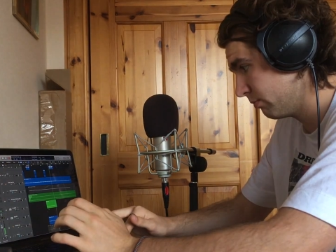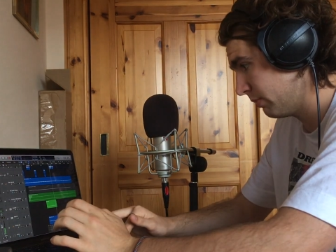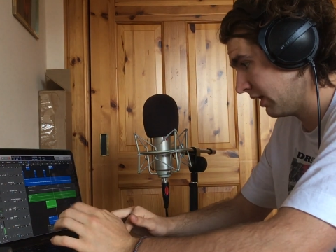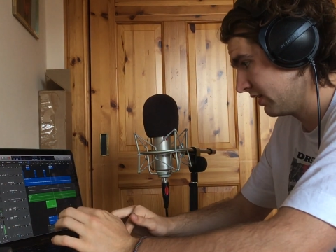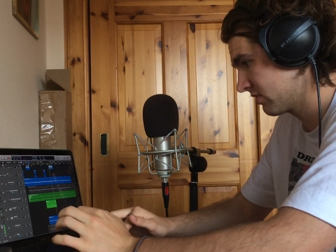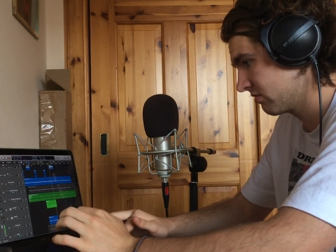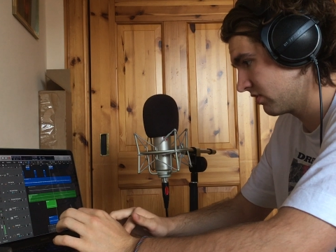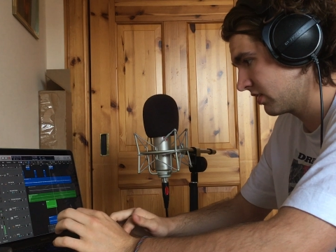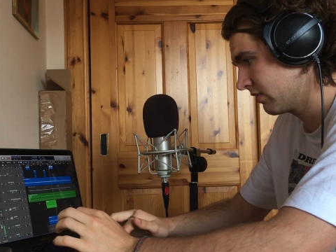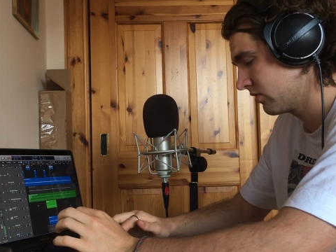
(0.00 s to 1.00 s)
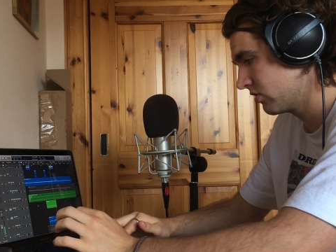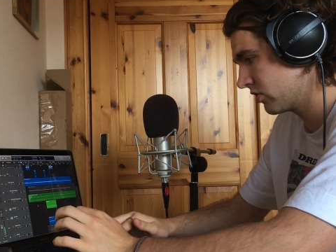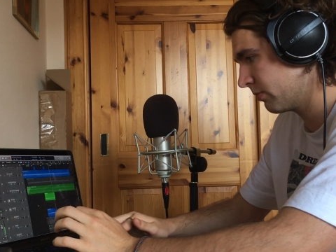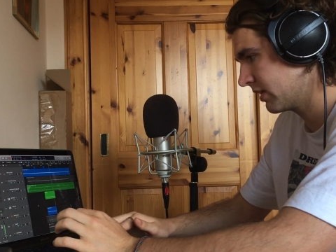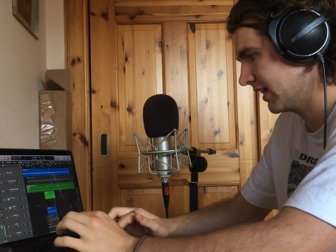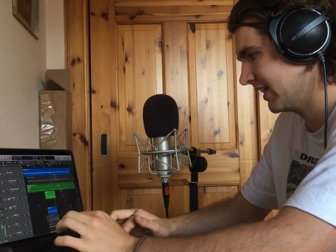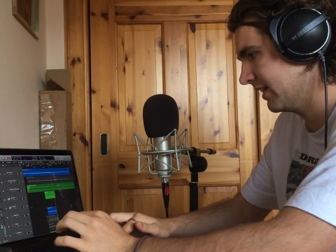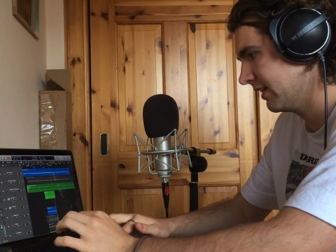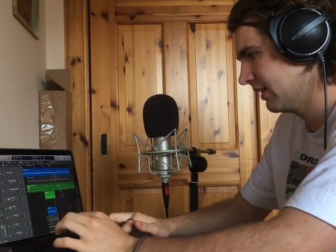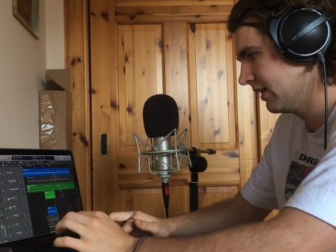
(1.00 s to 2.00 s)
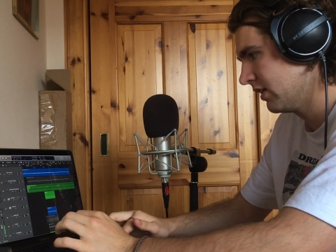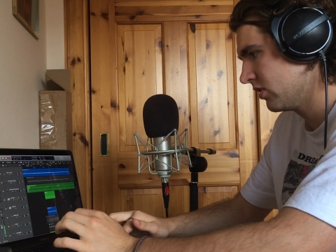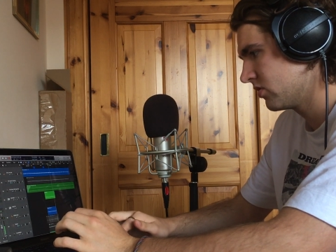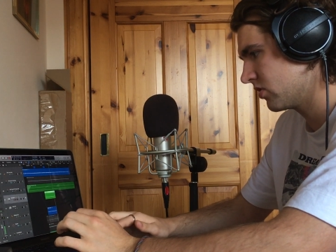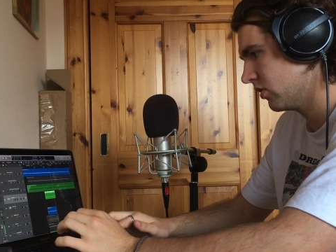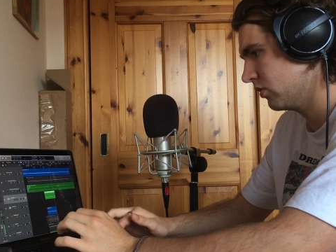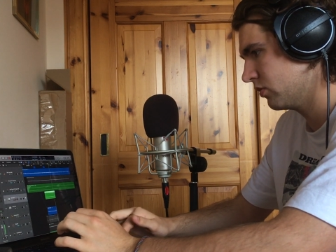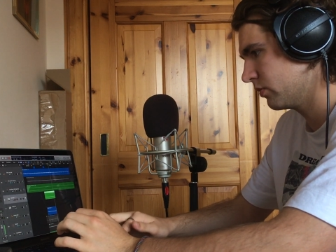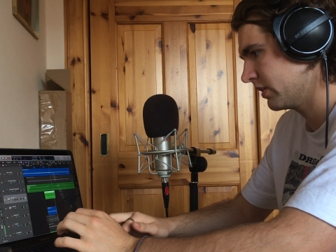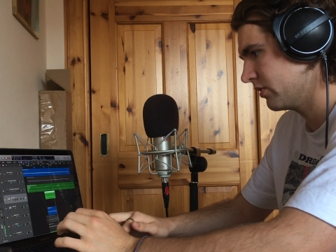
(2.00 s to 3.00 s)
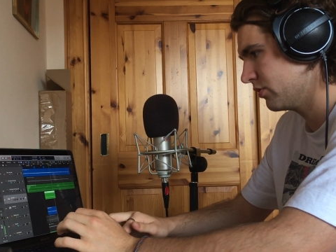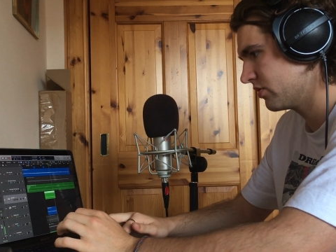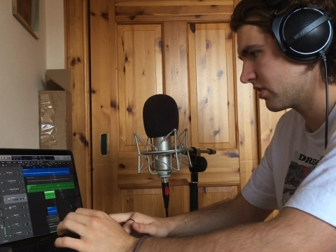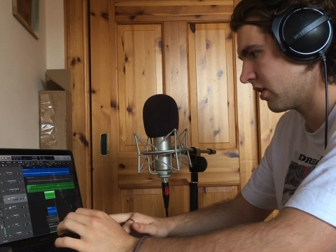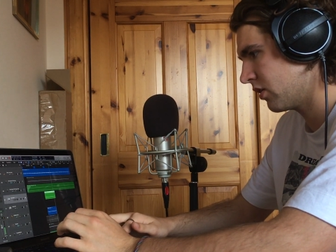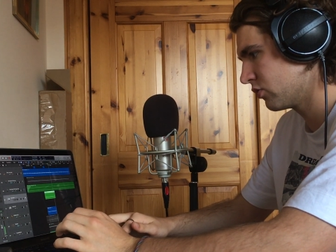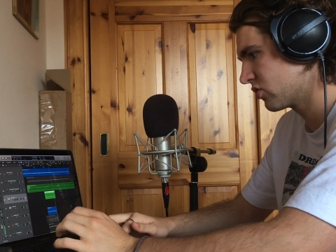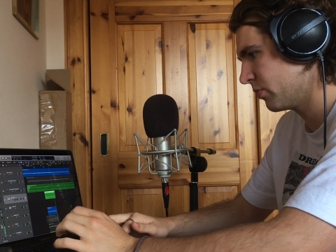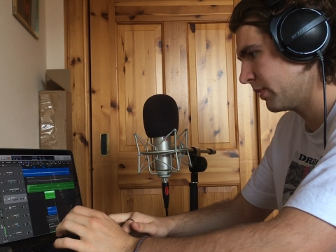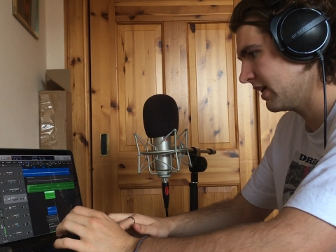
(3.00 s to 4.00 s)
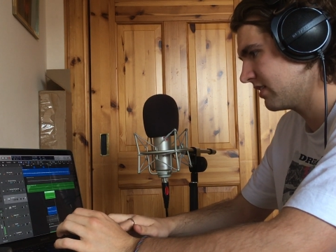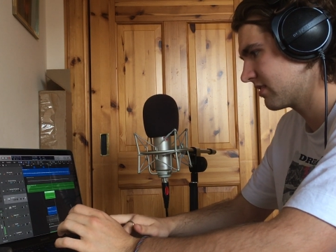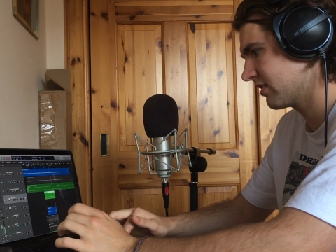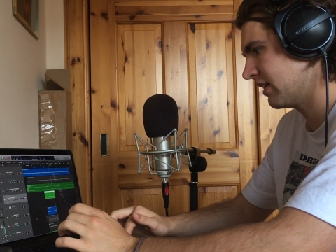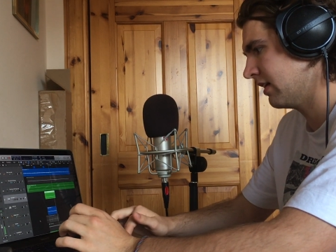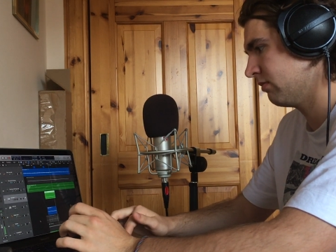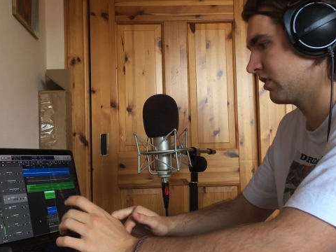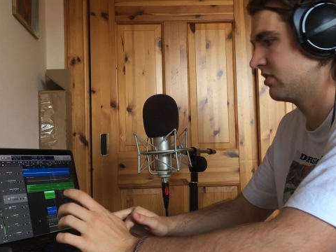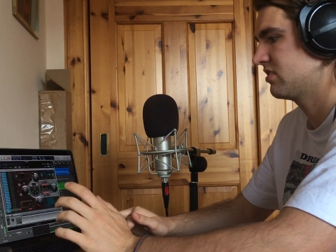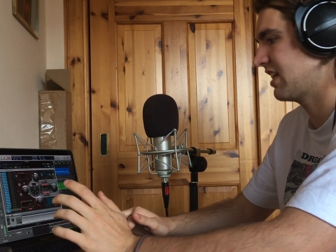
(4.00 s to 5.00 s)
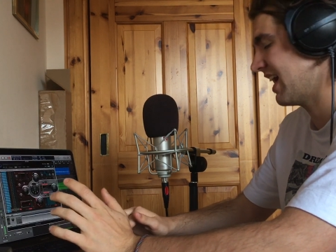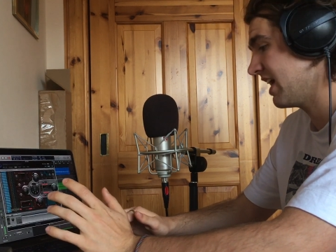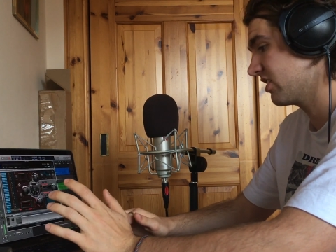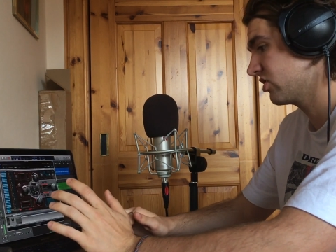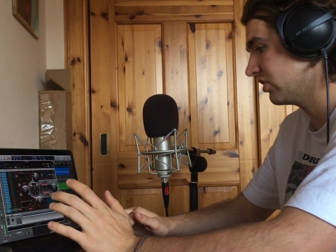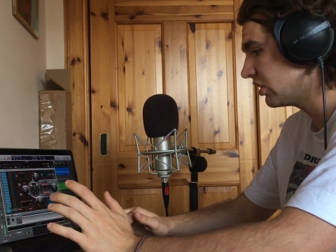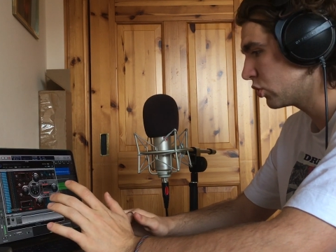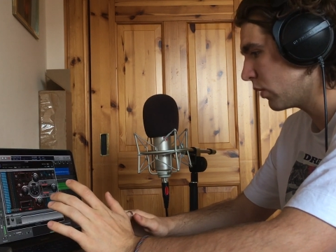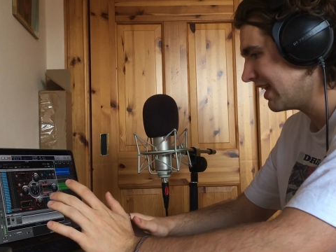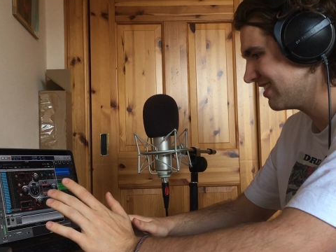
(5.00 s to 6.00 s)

But this drum kit here, so we used Ultra Beat because it's actually quite